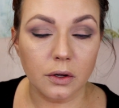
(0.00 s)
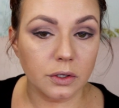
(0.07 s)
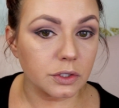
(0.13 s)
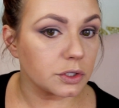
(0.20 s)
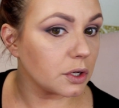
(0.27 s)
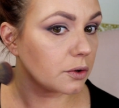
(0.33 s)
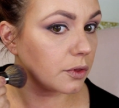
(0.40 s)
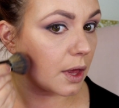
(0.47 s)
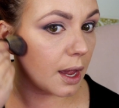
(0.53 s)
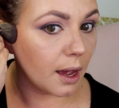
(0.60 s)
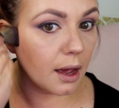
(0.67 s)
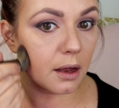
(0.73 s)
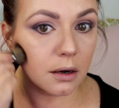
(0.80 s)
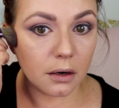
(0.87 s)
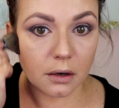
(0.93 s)
so
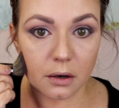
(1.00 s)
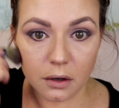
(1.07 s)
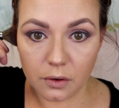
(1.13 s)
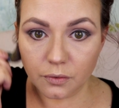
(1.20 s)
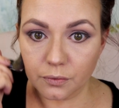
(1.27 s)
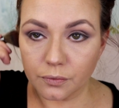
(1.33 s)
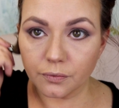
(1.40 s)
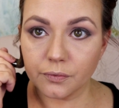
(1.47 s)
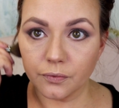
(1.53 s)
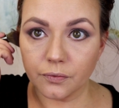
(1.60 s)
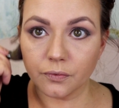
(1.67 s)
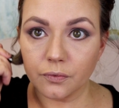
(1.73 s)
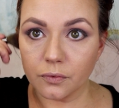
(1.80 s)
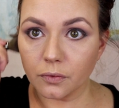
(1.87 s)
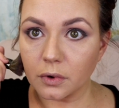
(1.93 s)
that
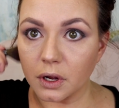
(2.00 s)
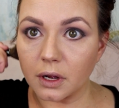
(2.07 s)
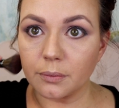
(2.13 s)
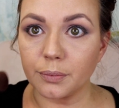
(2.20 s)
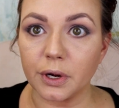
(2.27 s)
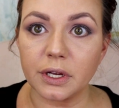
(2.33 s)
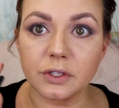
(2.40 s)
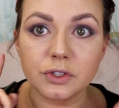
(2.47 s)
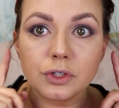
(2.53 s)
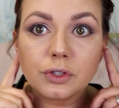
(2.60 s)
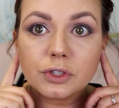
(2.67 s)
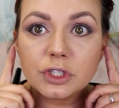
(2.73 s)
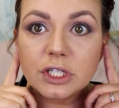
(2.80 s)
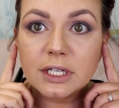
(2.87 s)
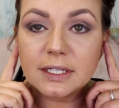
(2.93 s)
it brings
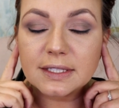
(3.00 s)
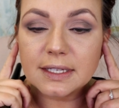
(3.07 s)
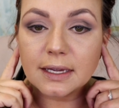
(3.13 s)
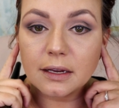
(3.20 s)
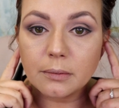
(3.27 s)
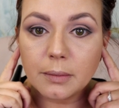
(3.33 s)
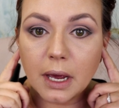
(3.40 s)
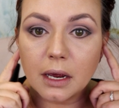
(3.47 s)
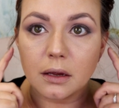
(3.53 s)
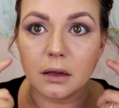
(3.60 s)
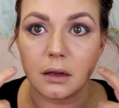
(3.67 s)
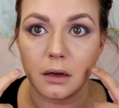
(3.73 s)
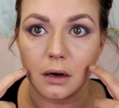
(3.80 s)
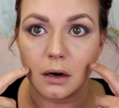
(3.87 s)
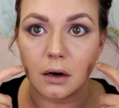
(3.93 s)
your cheeks in back
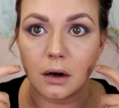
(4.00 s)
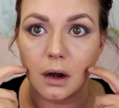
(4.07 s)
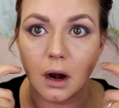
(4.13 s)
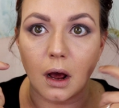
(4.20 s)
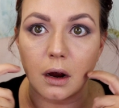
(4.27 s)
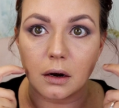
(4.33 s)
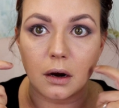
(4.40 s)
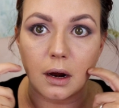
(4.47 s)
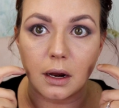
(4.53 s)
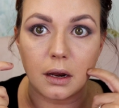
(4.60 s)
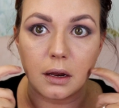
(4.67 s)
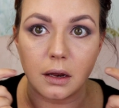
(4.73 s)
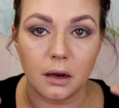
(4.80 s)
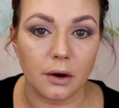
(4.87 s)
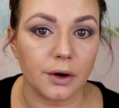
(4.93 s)
here, not right
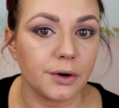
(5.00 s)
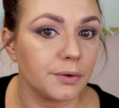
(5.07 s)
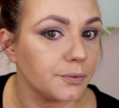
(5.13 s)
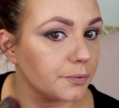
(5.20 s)
here.